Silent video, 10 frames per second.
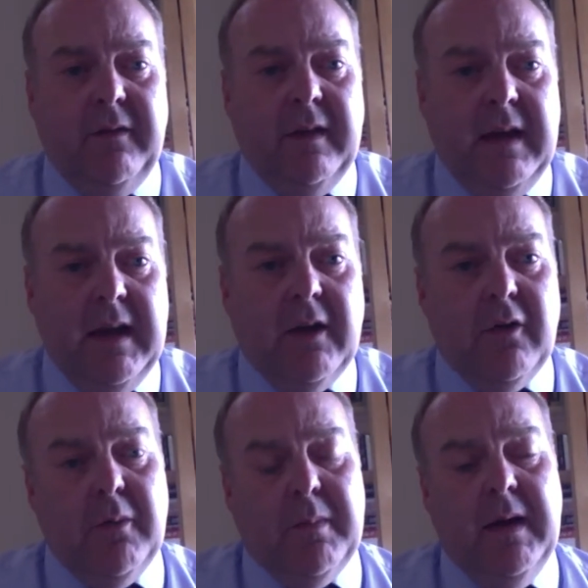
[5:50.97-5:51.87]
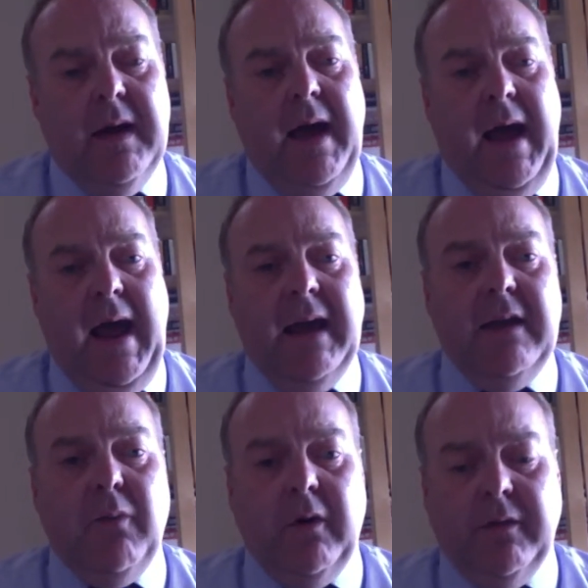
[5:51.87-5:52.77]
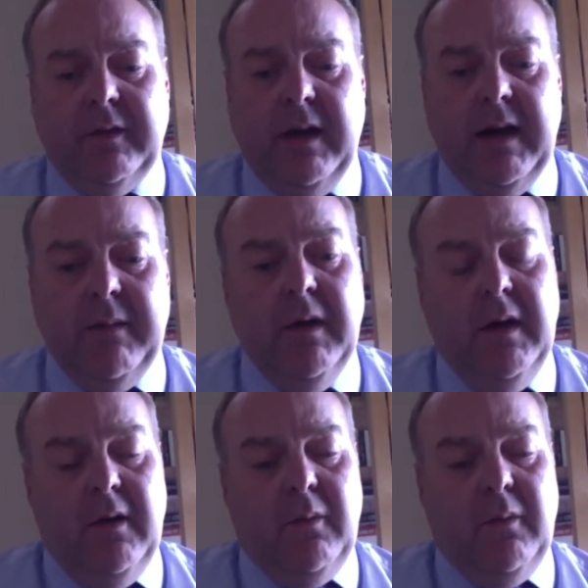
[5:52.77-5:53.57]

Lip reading: year group at any one time,